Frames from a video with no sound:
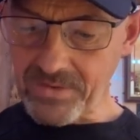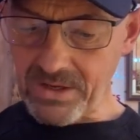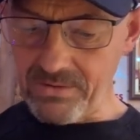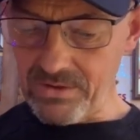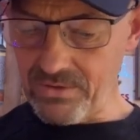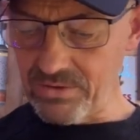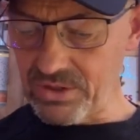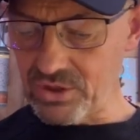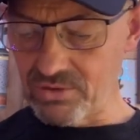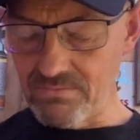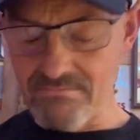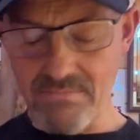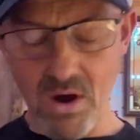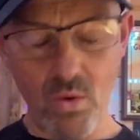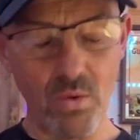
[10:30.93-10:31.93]
There is
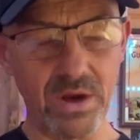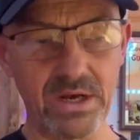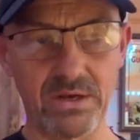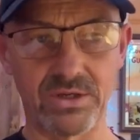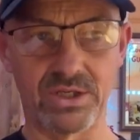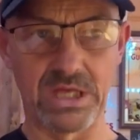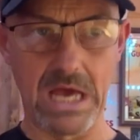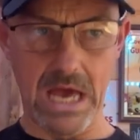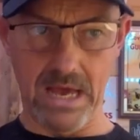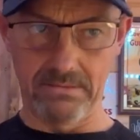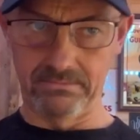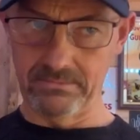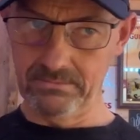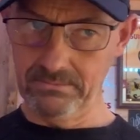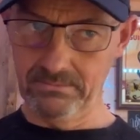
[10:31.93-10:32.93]
some maltiness there,
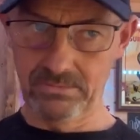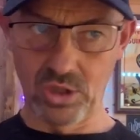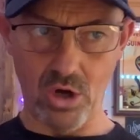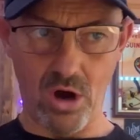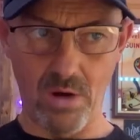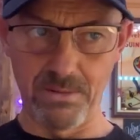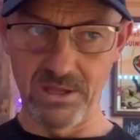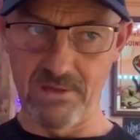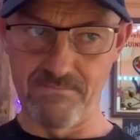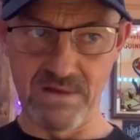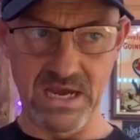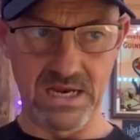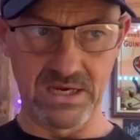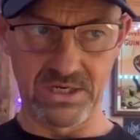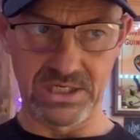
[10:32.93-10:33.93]
calming the
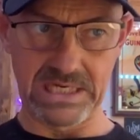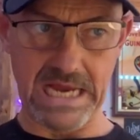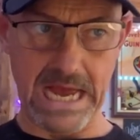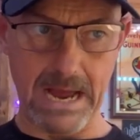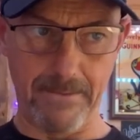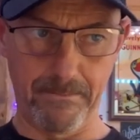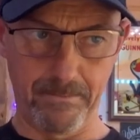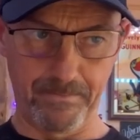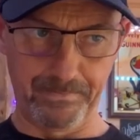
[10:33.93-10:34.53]
bitterness down.